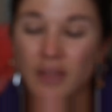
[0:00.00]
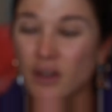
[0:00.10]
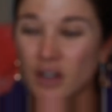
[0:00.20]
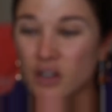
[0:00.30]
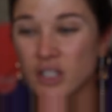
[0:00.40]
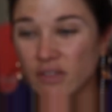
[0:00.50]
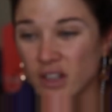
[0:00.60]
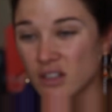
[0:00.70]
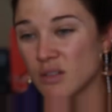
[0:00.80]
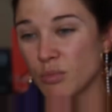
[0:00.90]
They're going to use their
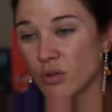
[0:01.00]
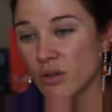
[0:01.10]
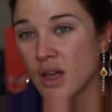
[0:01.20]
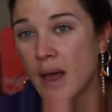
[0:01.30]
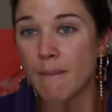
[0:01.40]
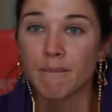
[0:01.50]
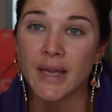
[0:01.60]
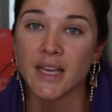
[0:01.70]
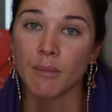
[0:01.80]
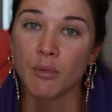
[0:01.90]
fingers to put on
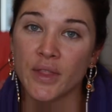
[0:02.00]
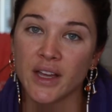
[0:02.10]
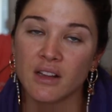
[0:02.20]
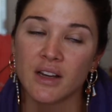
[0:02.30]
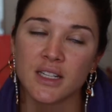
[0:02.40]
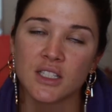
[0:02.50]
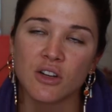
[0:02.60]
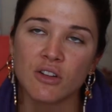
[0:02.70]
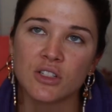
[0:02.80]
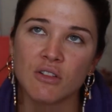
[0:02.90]
makeup on their clients, you
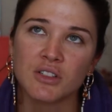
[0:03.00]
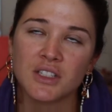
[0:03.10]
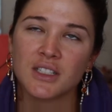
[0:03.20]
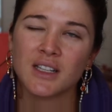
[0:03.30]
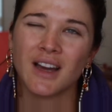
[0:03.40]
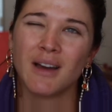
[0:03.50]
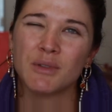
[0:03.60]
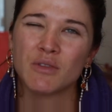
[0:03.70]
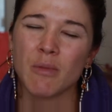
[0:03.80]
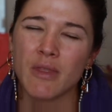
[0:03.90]
know? So it just
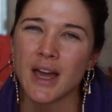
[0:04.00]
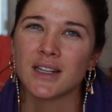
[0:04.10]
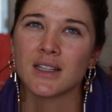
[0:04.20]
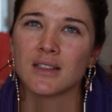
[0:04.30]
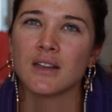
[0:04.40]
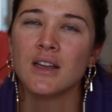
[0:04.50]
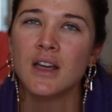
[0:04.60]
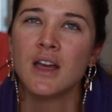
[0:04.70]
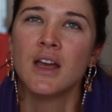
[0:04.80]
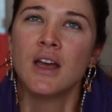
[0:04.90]
comes from that, doesn't it?
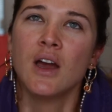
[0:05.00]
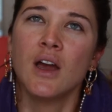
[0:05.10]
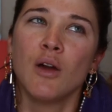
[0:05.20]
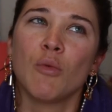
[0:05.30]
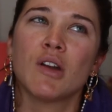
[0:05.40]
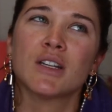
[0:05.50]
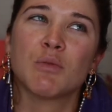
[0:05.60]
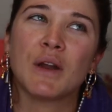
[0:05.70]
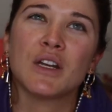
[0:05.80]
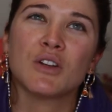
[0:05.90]
Whereas
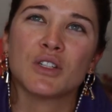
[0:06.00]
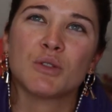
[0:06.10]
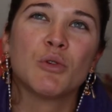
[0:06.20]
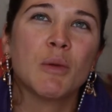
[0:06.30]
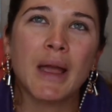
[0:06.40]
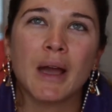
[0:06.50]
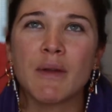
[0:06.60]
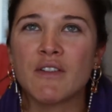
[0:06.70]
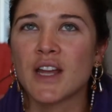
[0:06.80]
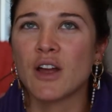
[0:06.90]
when you're just doing makeup
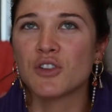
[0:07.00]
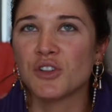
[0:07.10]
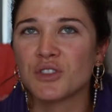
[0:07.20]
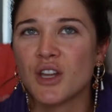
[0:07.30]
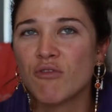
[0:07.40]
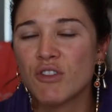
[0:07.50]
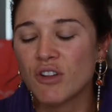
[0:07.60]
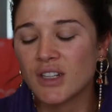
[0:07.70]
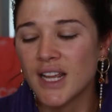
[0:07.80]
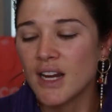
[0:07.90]
every day on yourself, you
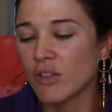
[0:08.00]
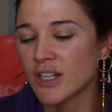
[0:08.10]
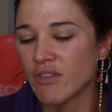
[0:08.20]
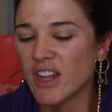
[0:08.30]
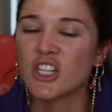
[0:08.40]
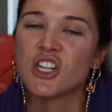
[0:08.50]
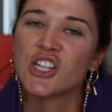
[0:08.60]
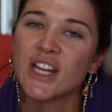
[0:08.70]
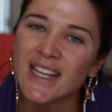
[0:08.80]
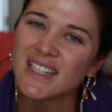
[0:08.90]
don't need all this fancy
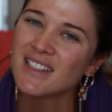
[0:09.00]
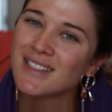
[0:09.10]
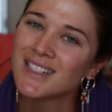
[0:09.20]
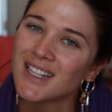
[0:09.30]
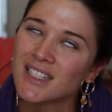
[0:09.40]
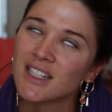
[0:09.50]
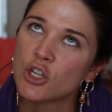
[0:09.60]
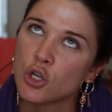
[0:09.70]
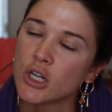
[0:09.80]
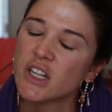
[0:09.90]
shit. Isn't it just a
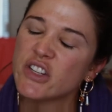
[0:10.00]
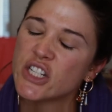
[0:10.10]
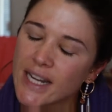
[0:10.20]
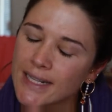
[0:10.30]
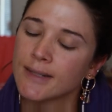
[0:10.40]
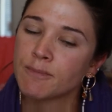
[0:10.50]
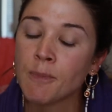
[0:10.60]
crock of shit?